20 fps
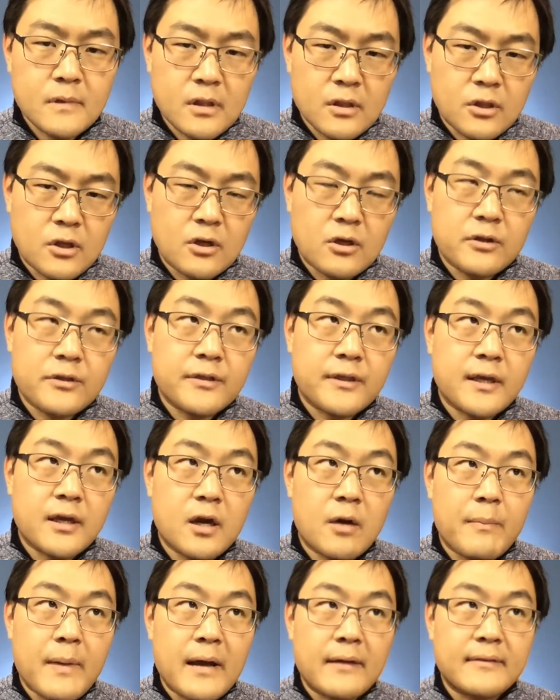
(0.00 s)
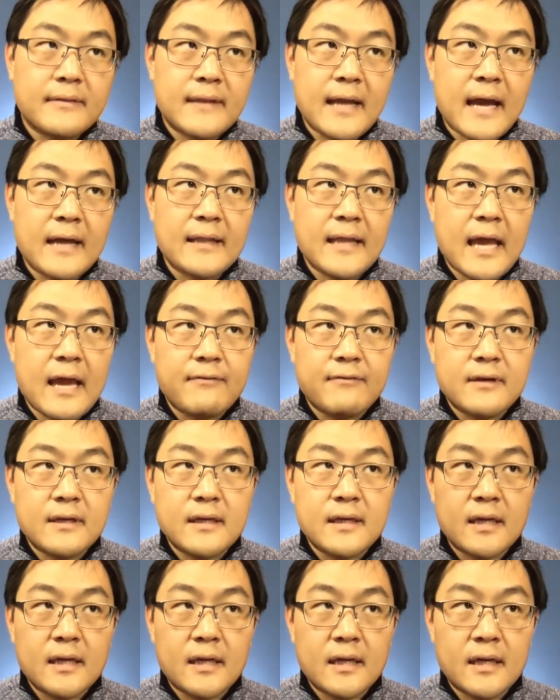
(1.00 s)
The good thing about not
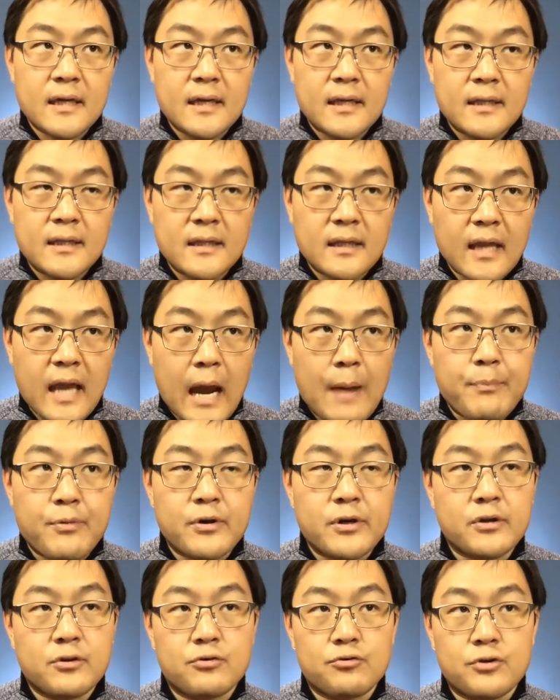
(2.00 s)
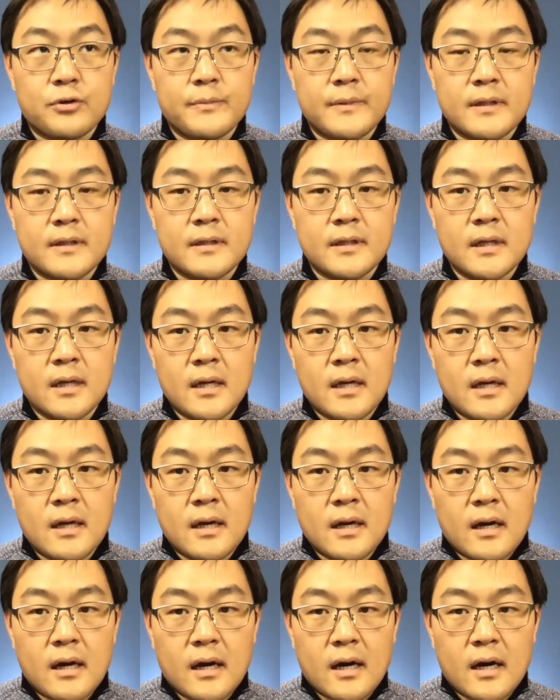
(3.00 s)
having an operating agreement
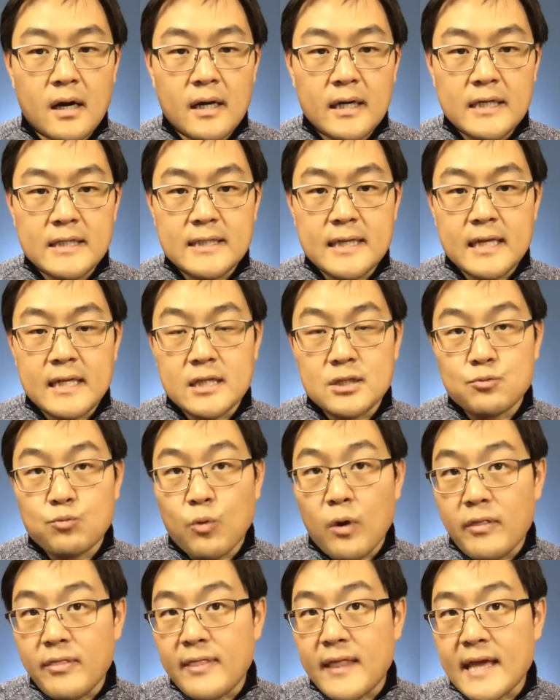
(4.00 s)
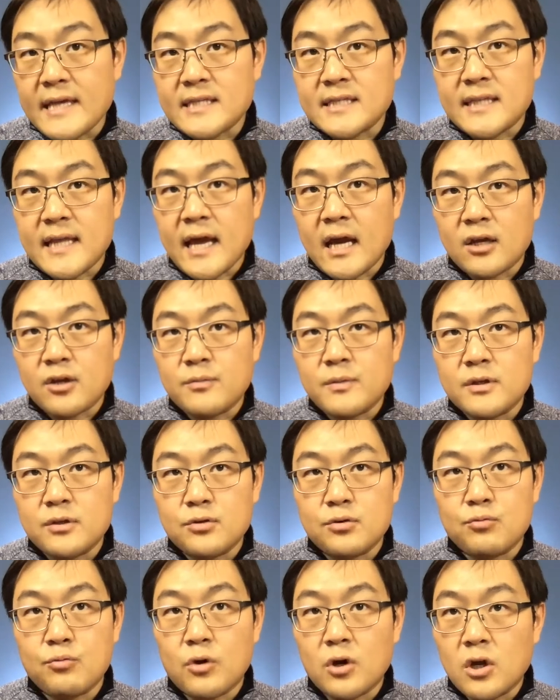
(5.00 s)
is that it's one less document
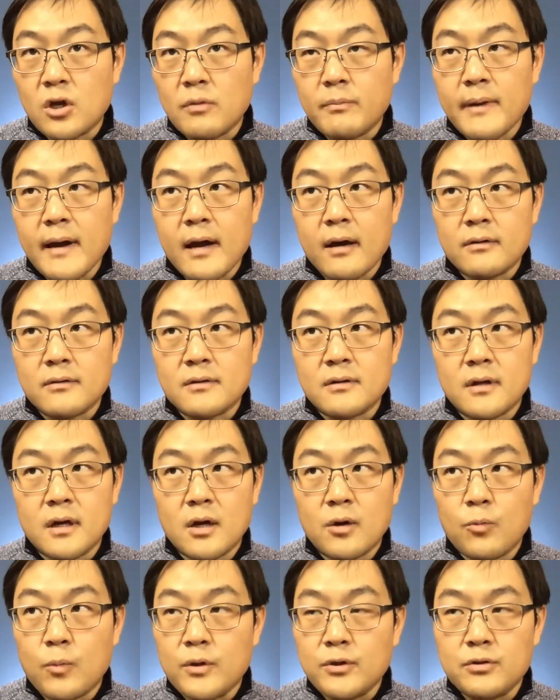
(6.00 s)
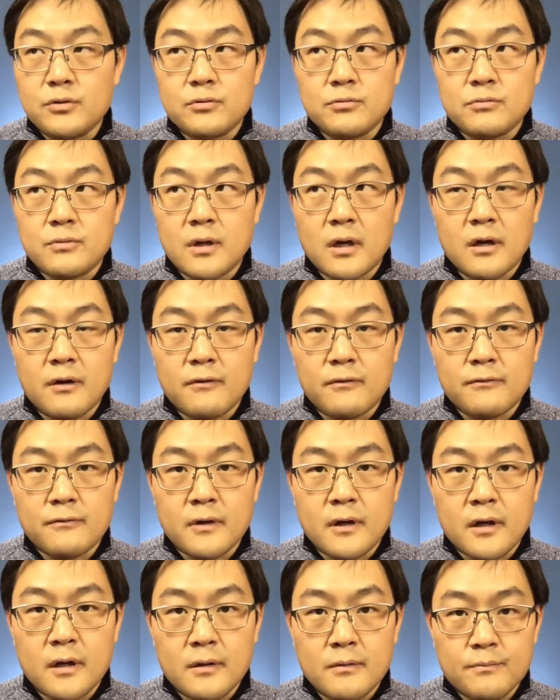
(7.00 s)
to worry about when
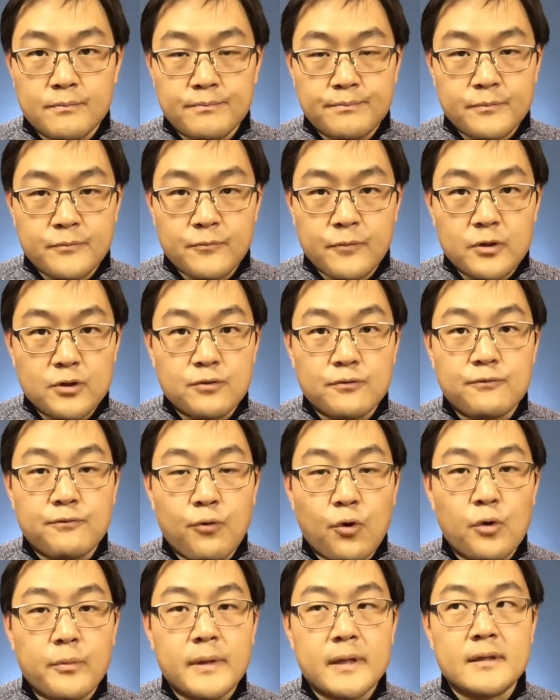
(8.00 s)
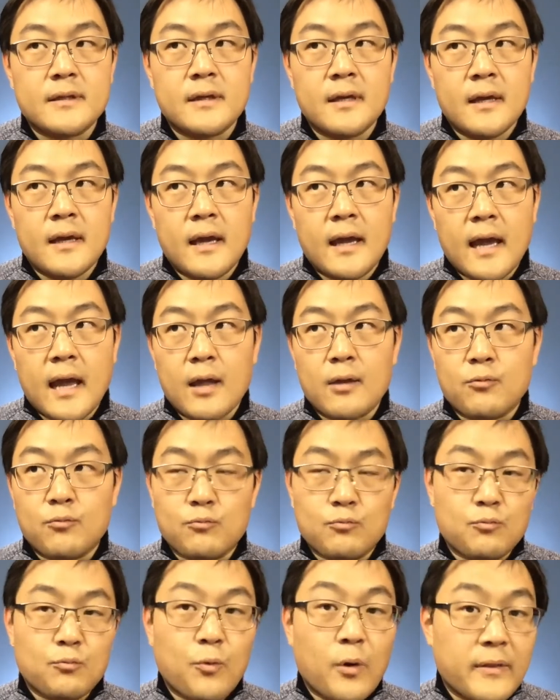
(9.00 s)
you form it,
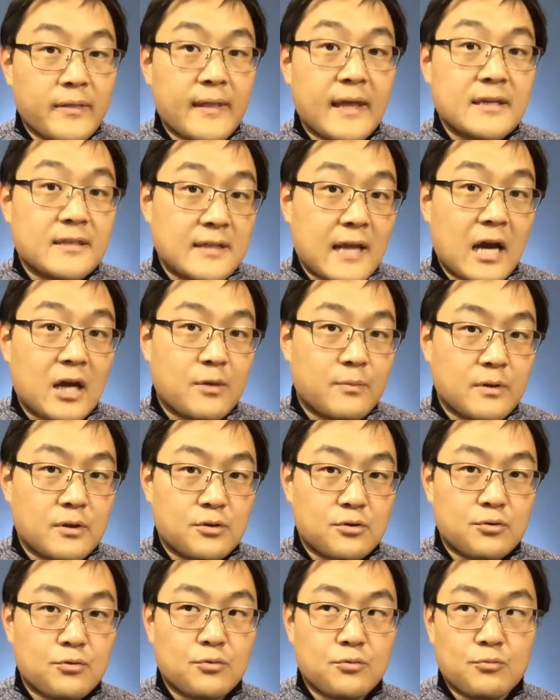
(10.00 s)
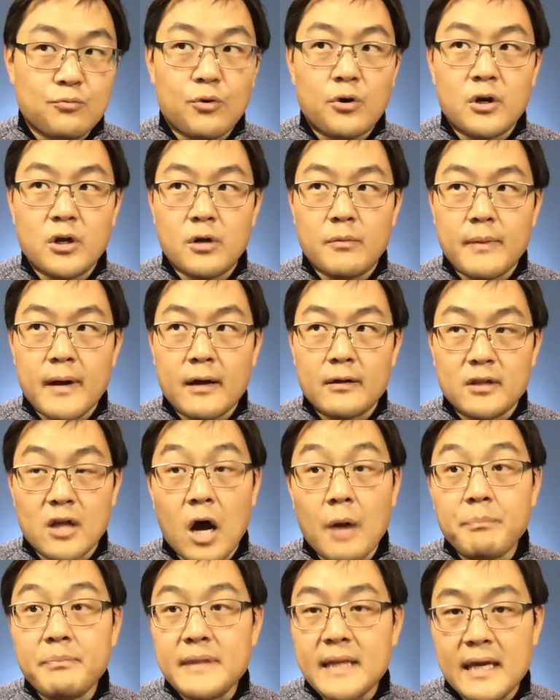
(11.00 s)
and one less document to worry about
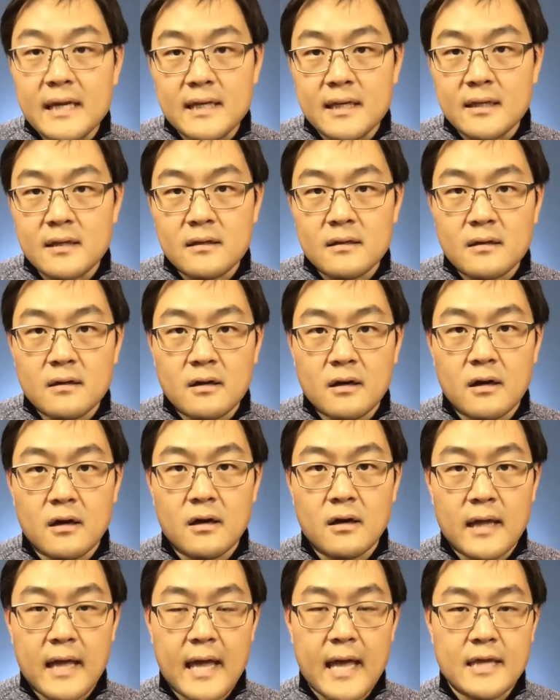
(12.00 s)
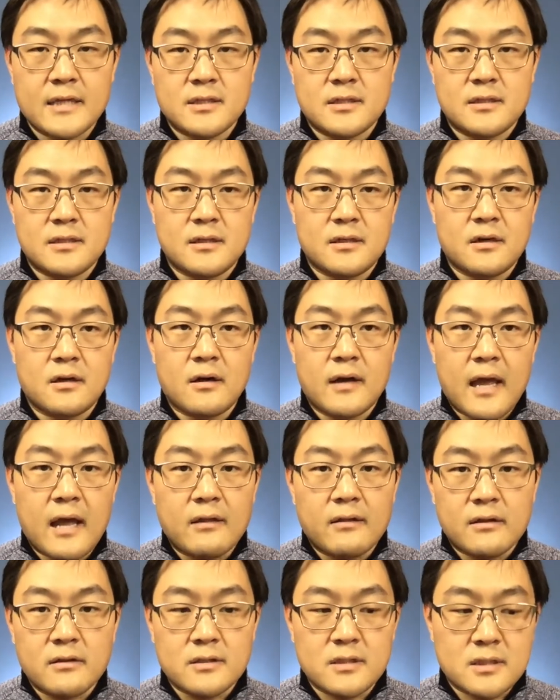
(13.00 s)
updating as the
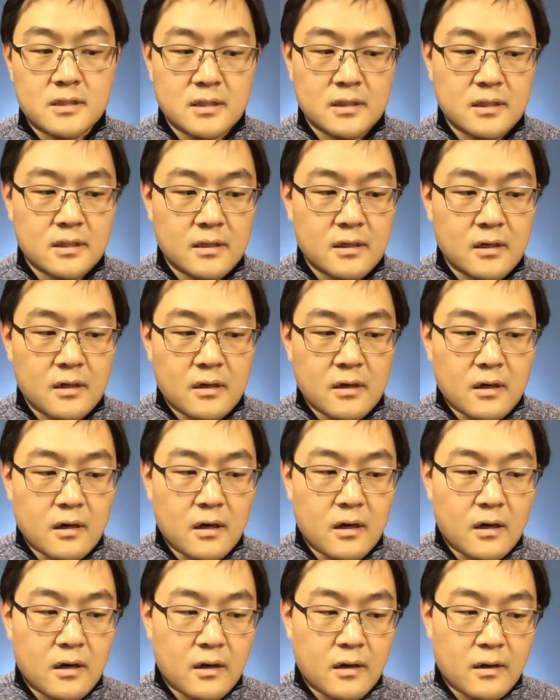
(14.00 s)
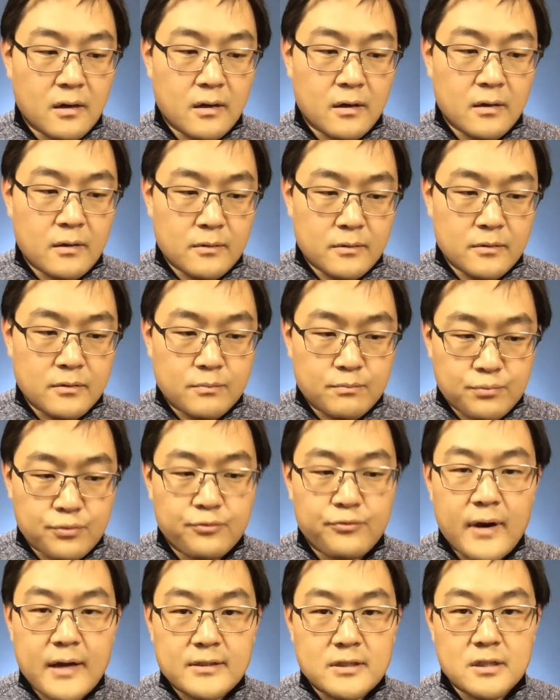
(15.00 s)
LLC
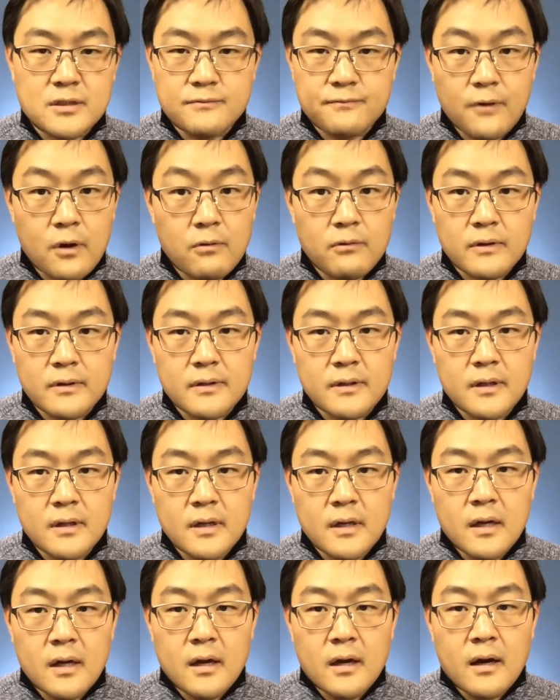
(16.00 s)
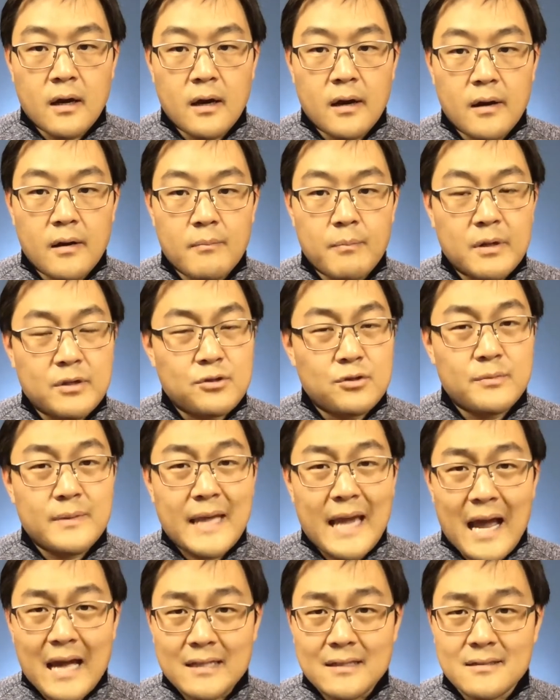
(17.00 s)
progresses forward. But to be
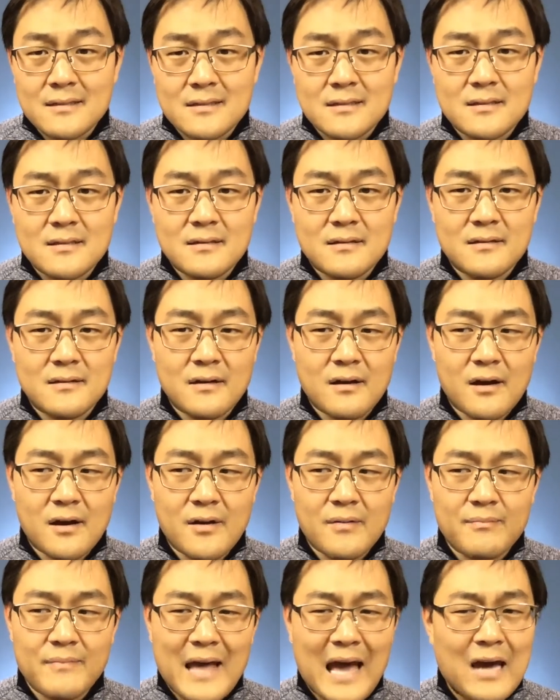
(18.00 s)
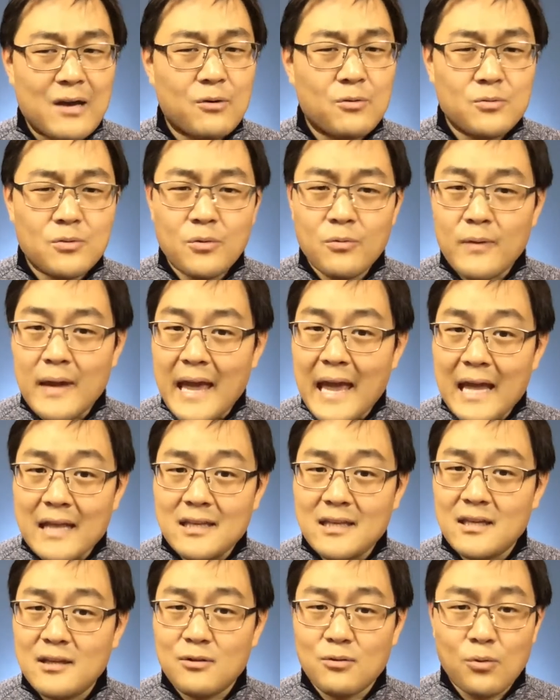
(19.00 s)
honest, I don't know
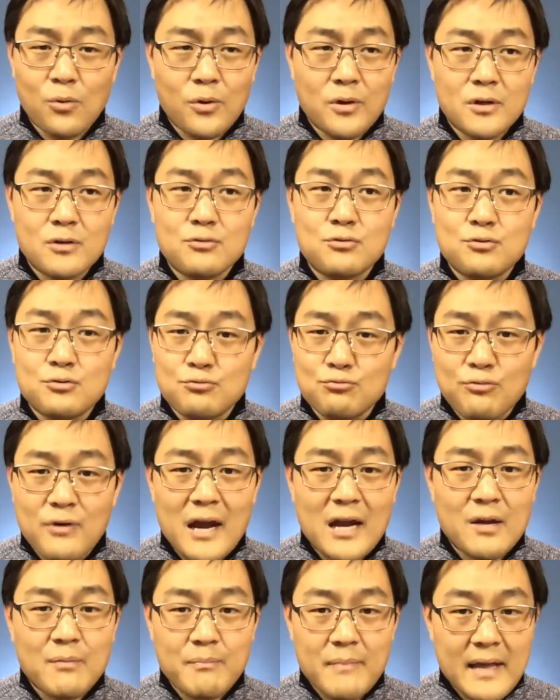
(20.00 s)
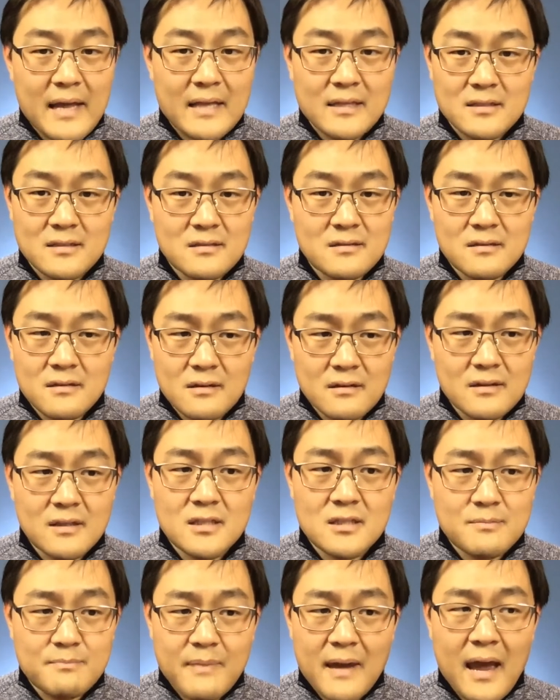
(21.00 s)
any lawyer who recommends
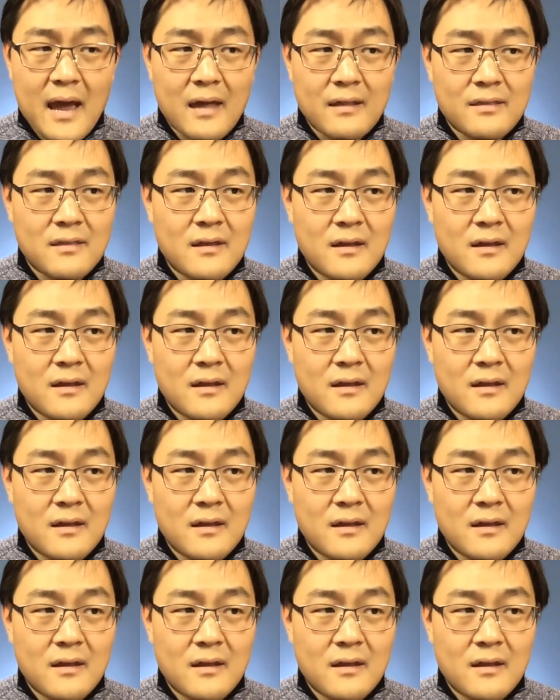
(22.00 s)
this path